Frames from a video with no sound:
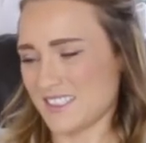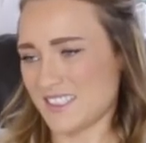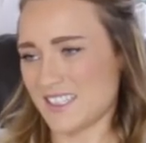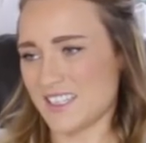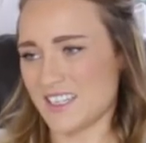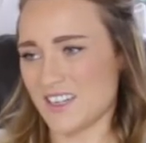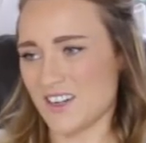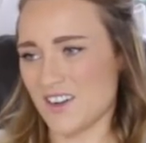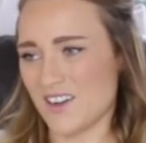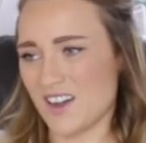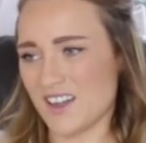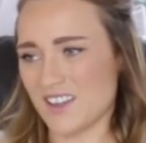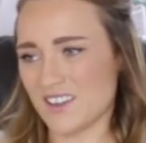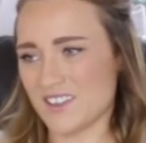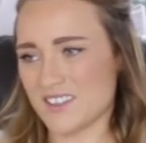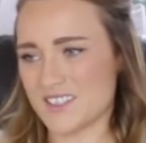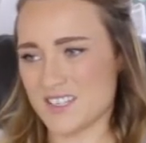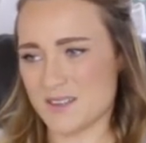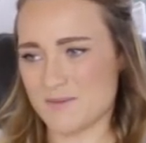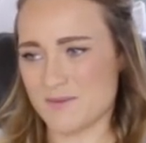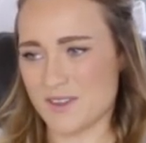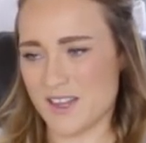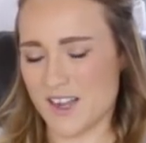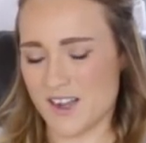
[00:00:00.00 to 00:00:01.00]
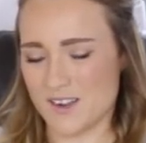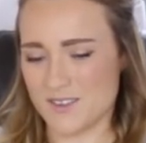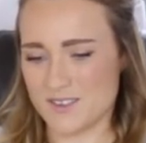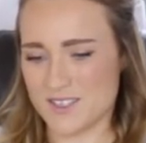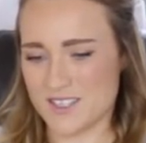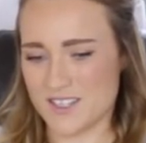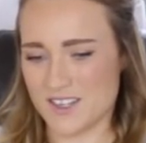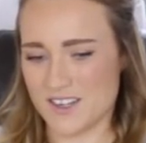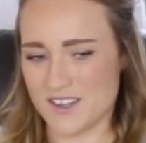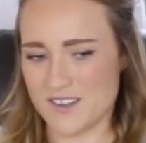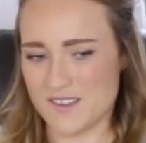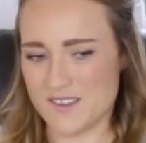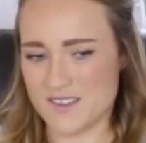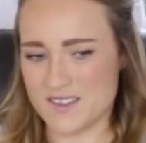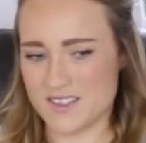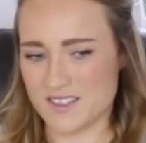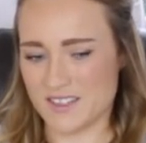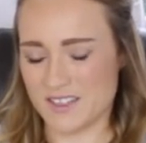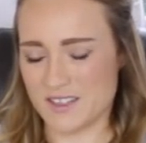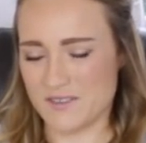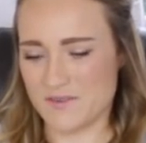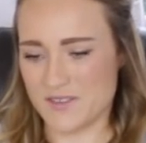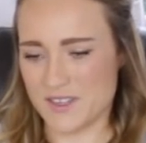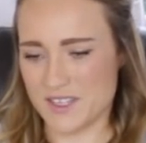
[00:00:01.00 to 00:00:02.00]
you know, I looked at the house that I used
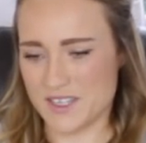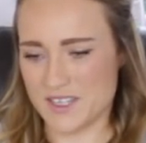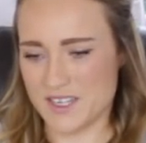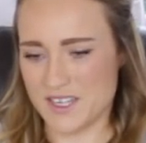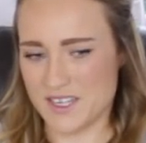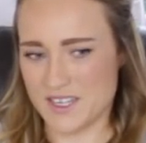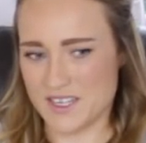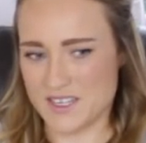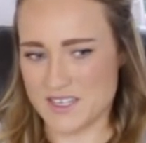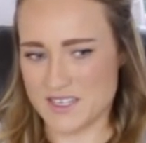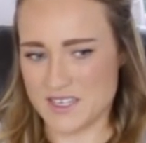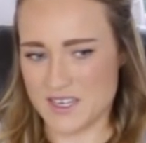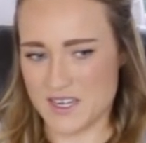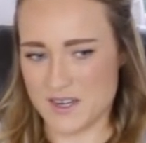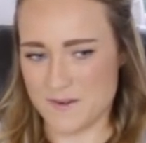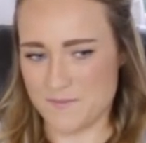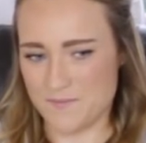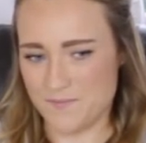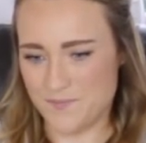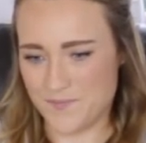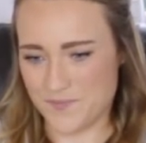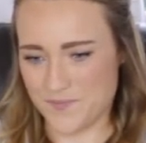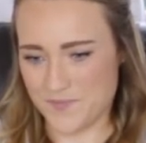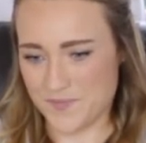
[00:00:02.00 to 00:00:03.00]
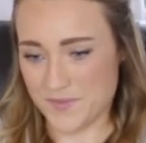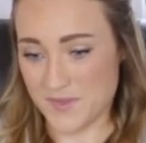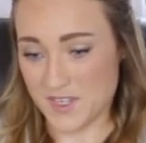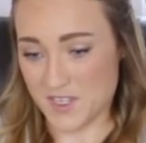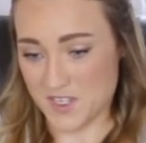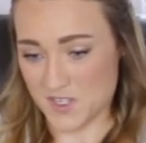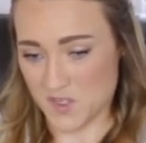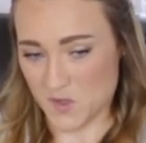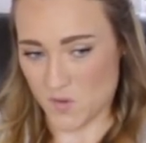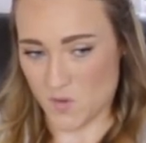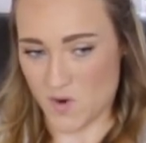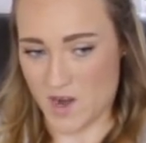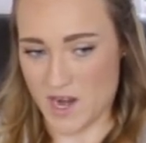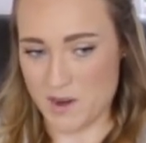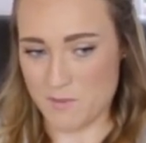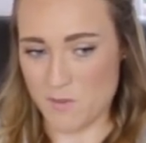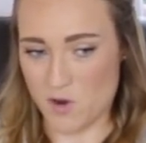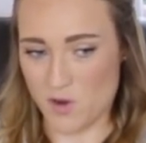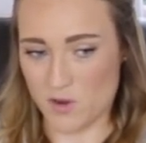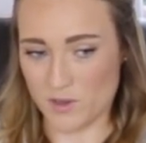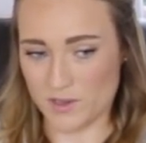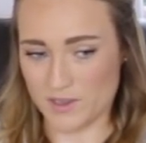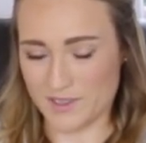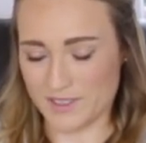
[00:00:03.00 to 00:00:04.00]
to live in
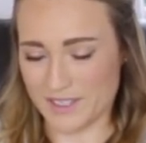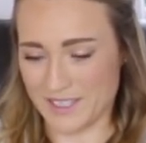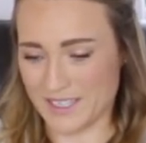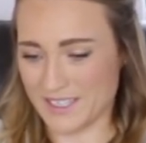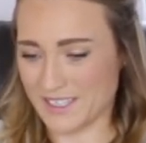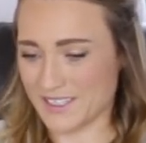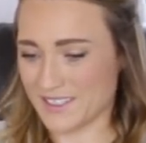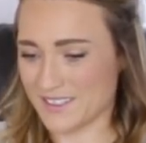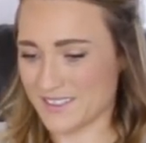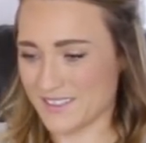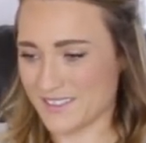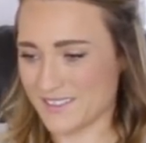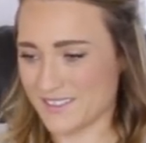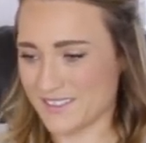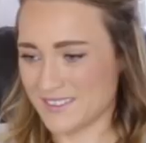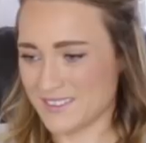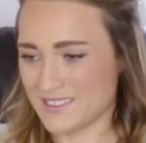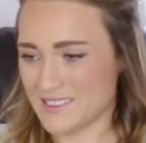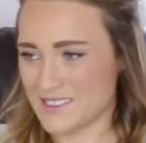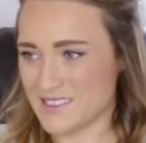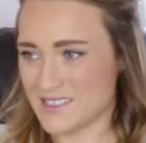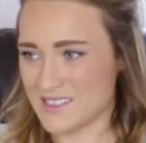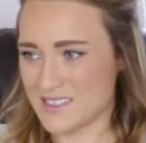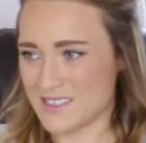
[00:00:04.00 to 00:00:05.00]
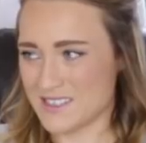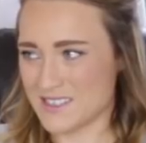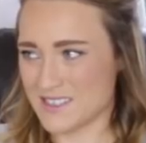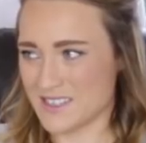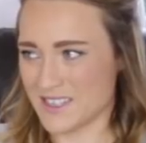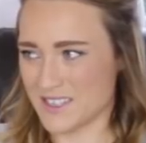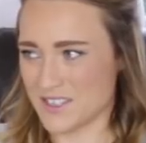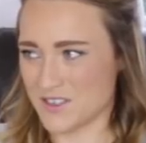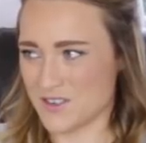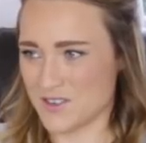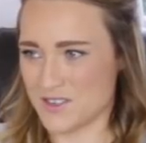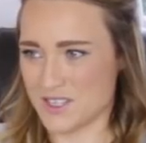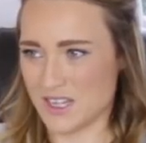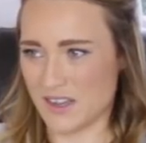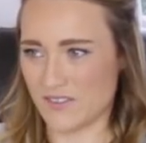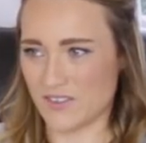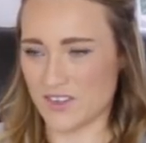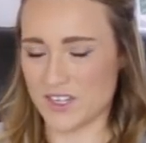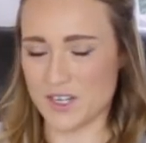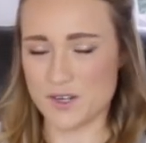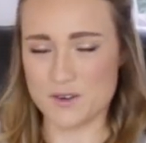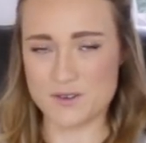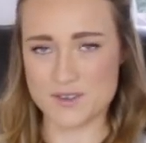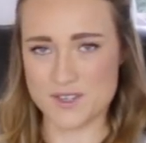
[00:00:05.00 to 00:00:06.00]
Esquimalt like 6 or
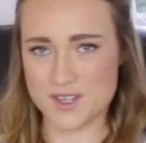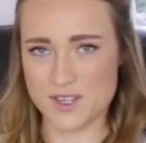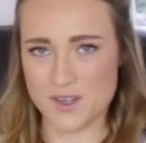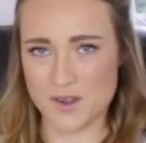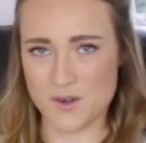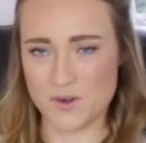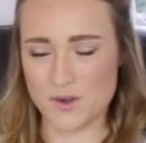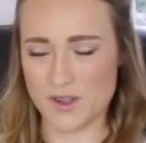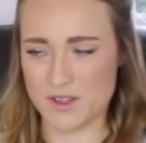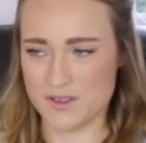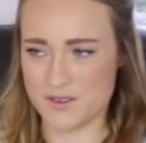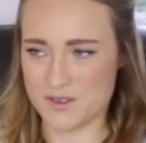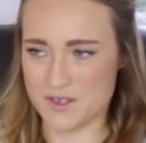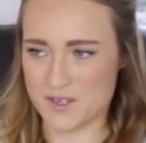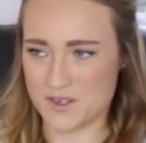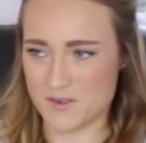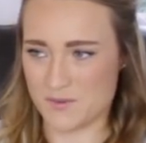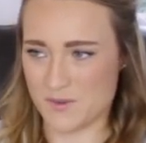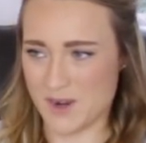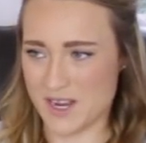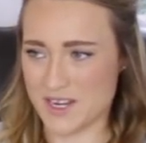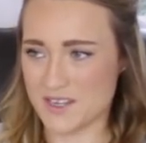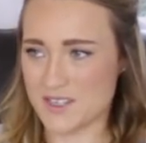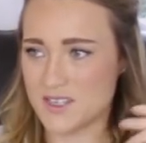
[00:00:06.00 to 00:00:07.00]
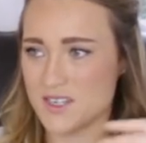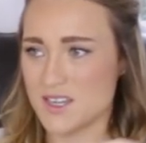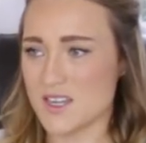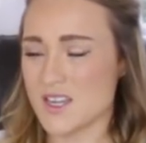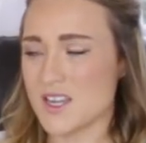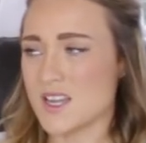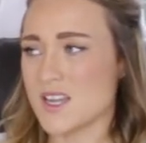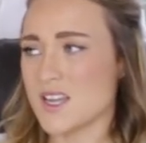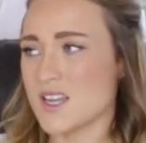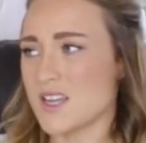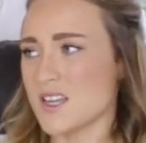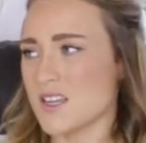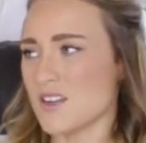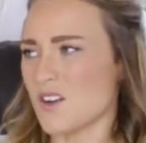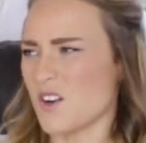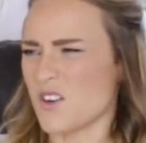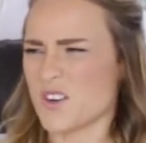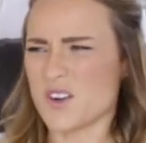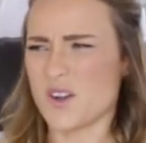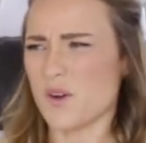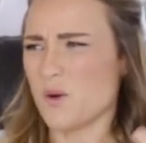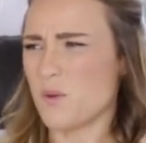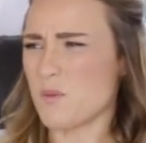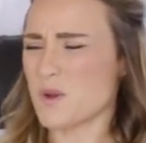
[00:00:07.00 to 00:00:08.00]
7 years ago. I used to rent.
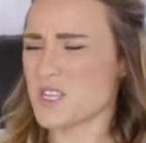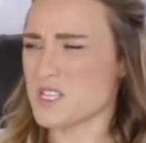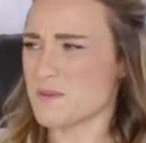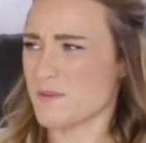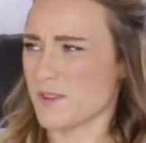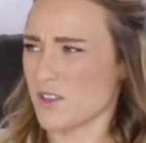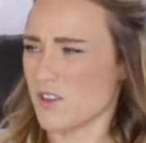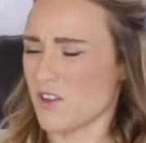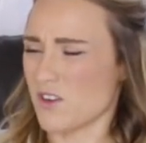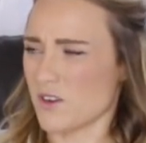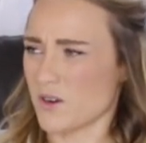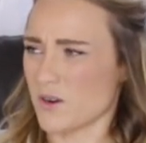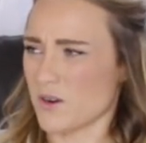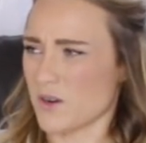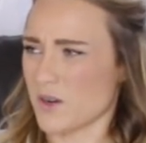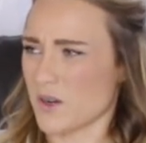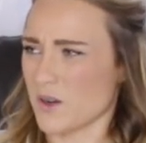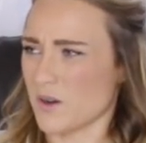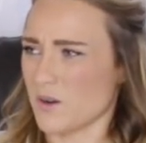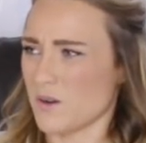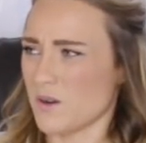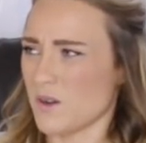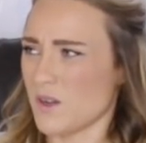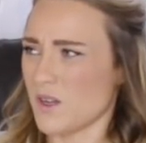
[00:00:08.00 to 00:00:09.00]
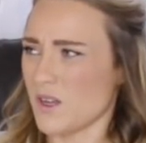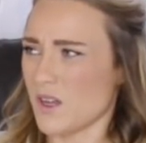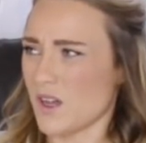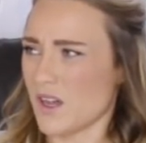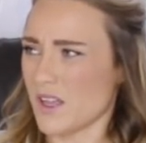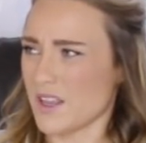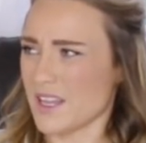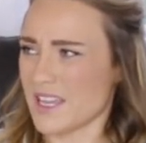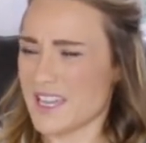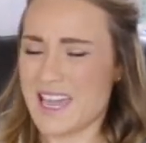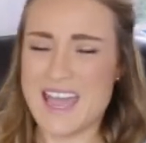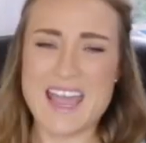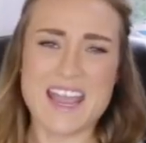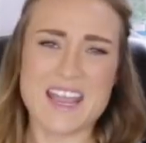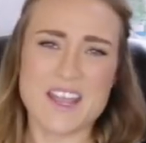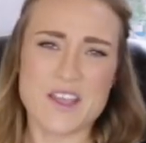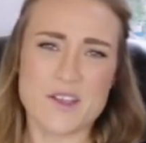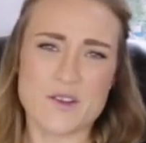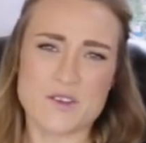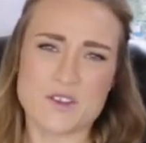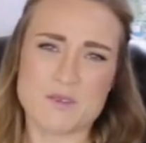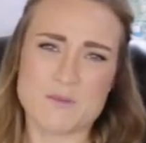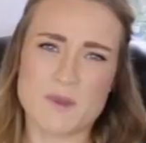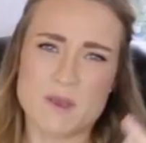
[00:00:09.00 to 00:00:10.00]
Oh no, it must have been longer ago, like
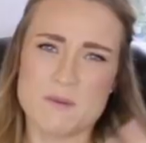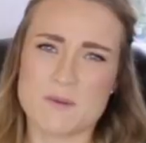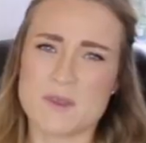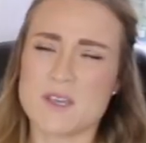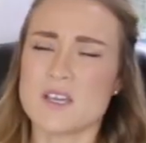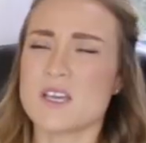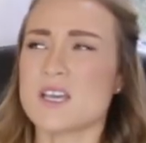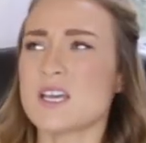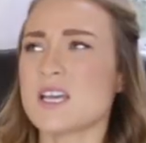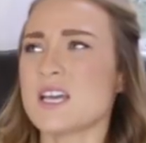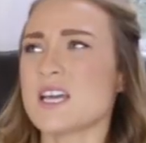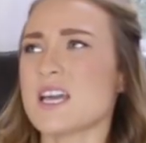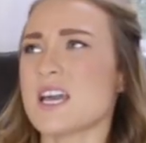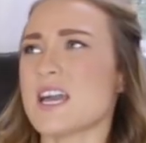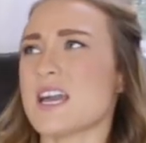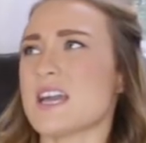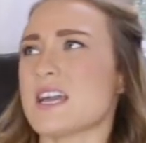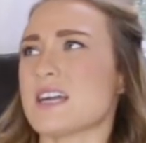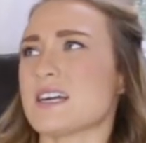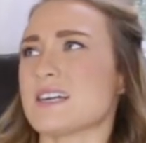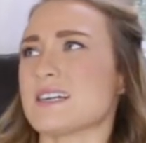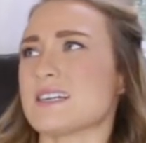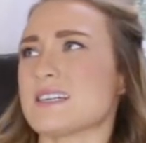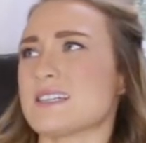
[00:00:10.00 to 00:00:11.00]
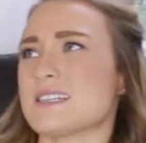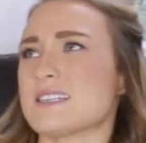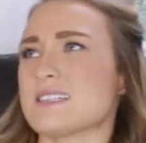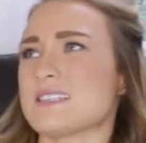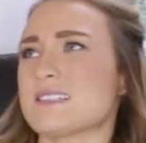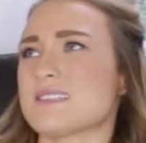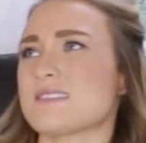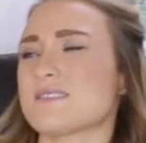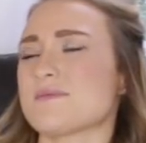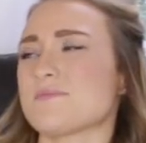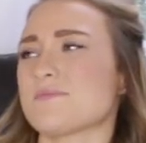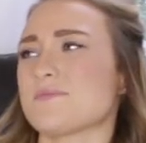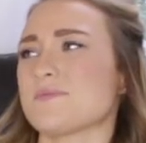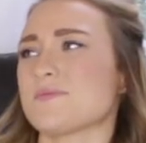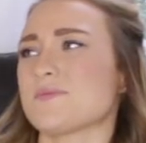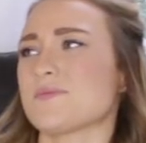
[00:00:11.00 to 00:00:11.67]
8 years maybe, and